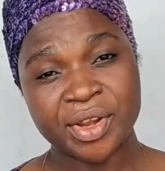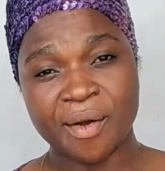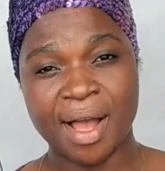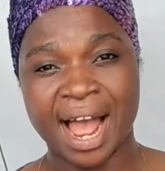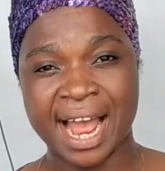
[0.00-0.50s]

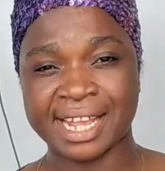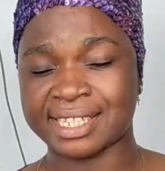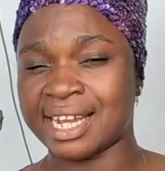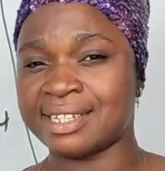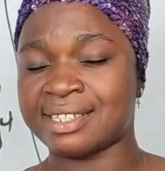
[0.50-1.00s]
your eyes
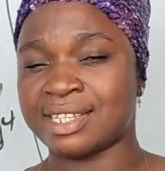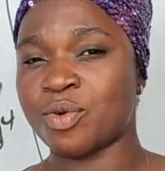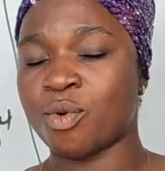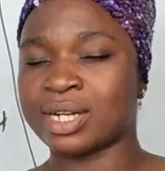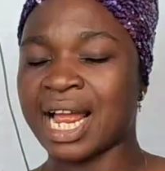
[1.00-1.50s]
and see
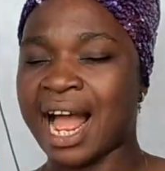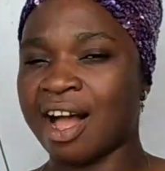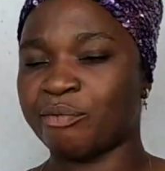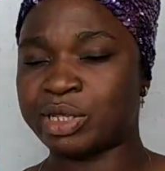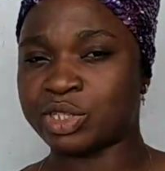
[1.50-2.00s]
what I
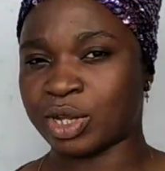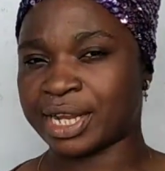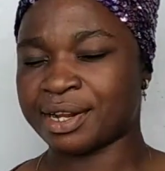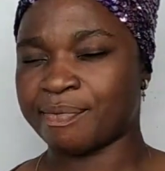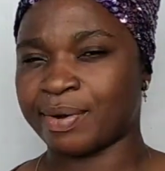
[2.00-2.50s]
have been
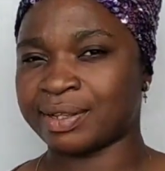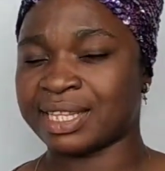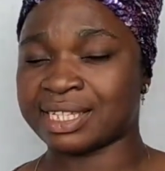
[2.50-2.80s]
talking about.